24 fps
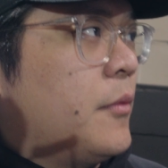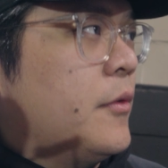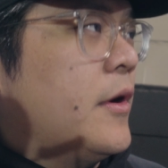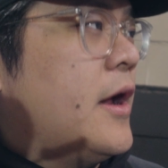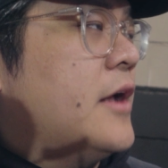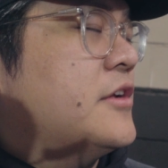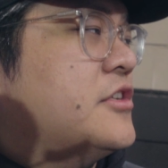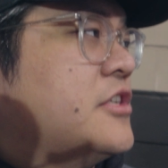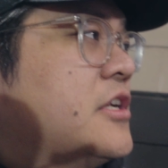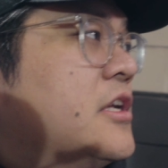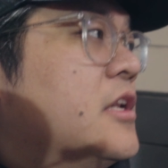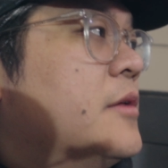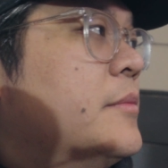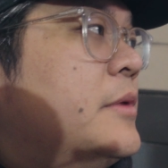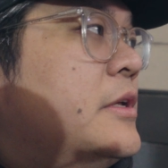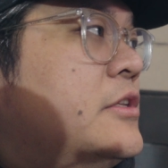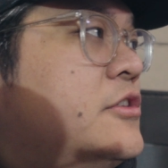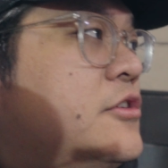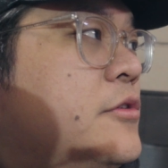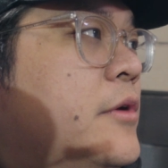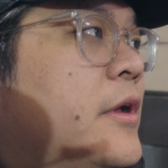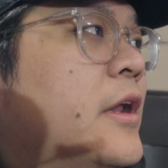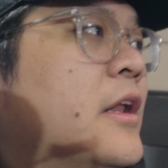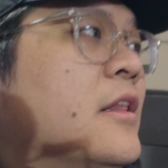we're actually going to be
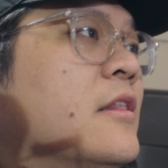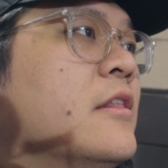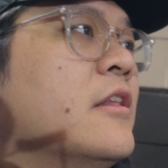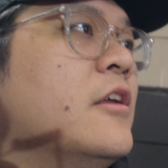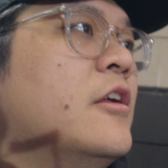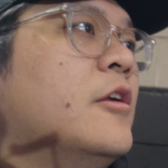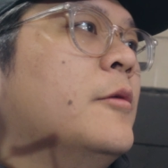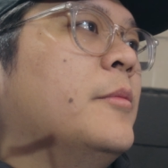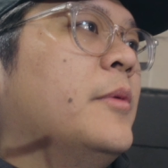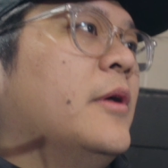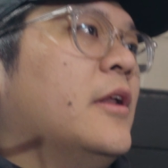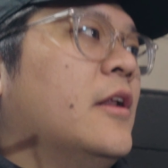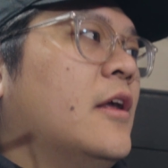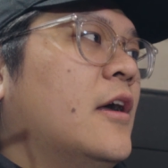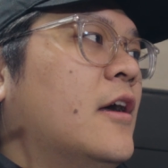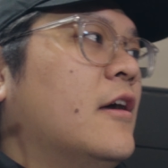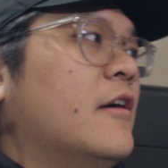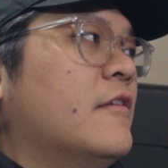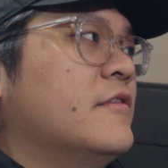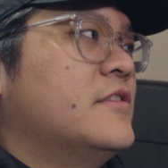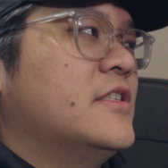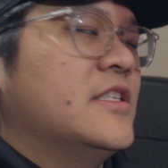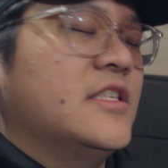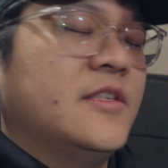doing a little bit
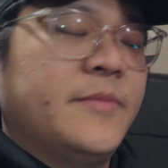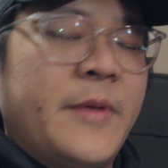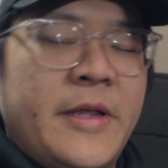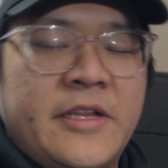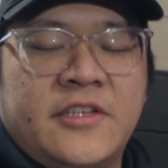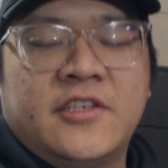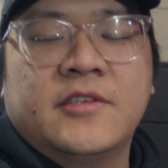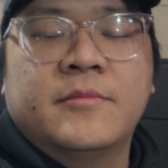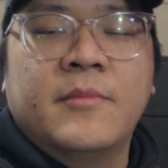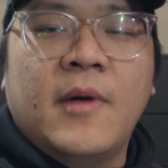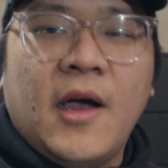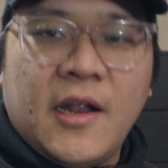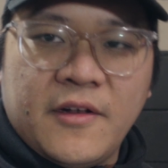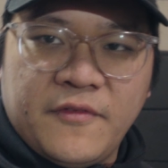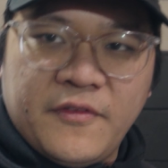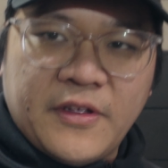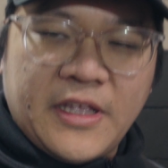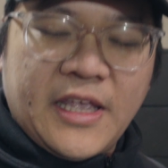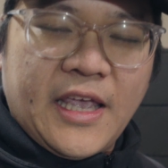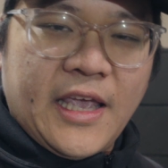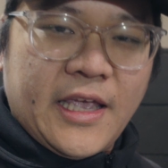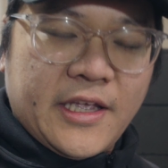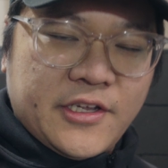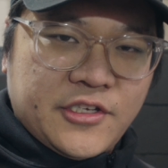of suspension
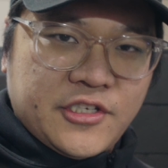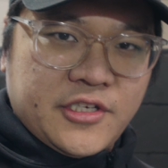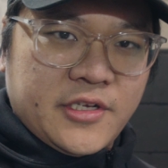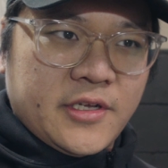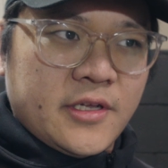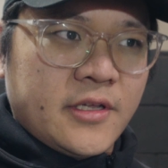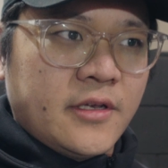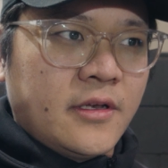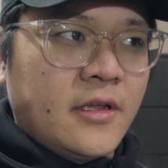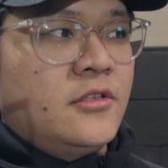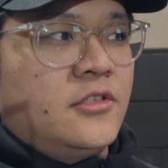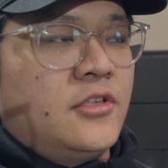modification